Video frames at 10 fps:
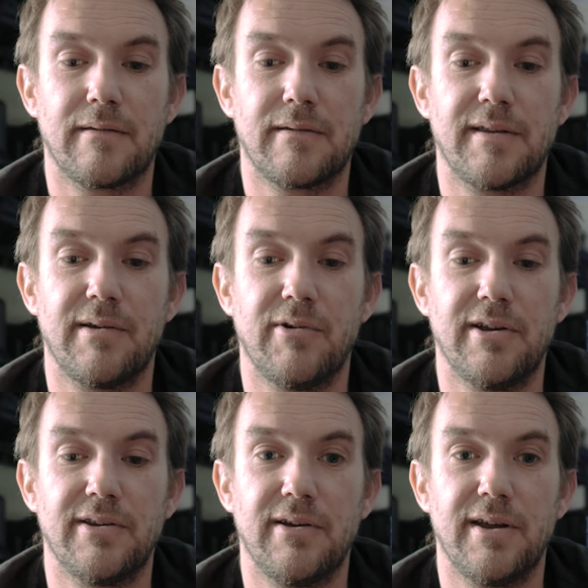see what
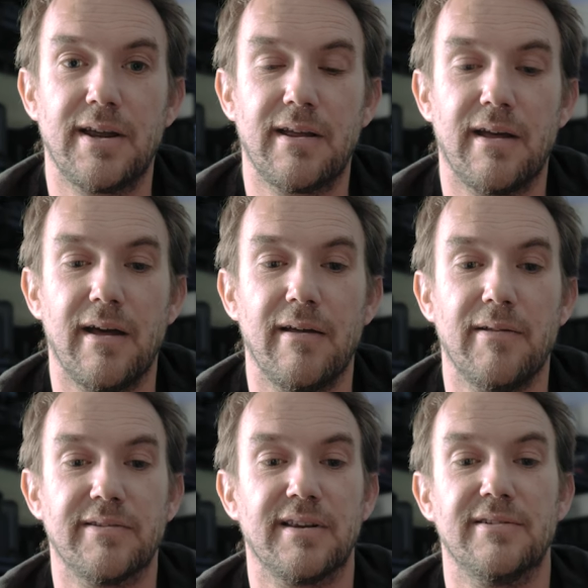you're doing, and
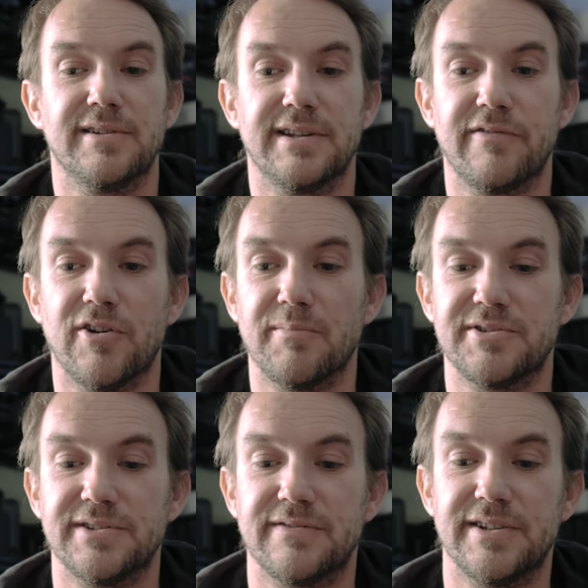there's loads of different
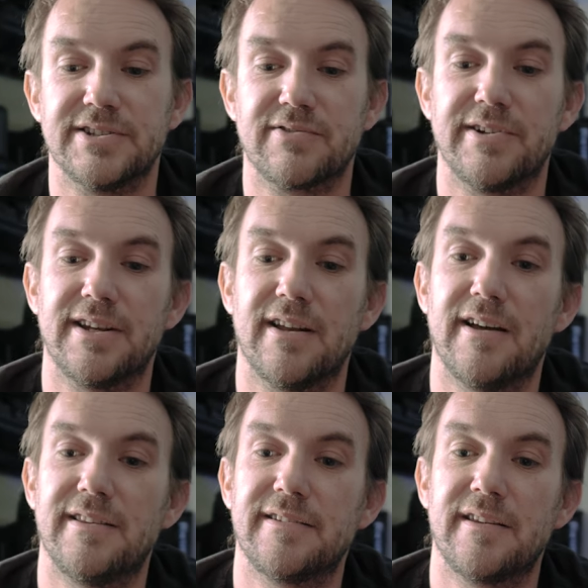options for these grid
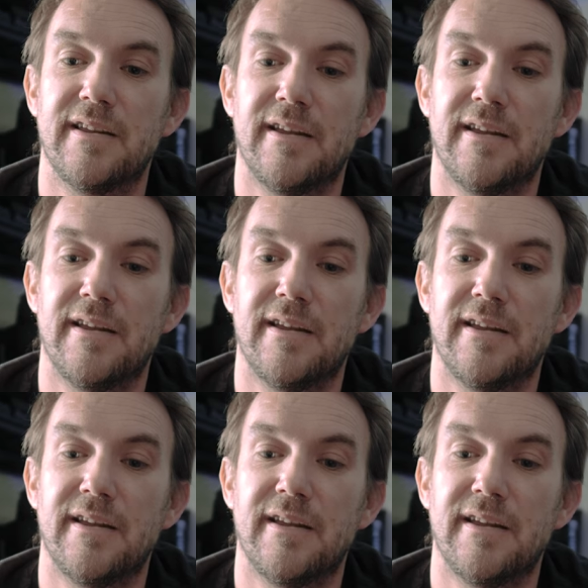lines.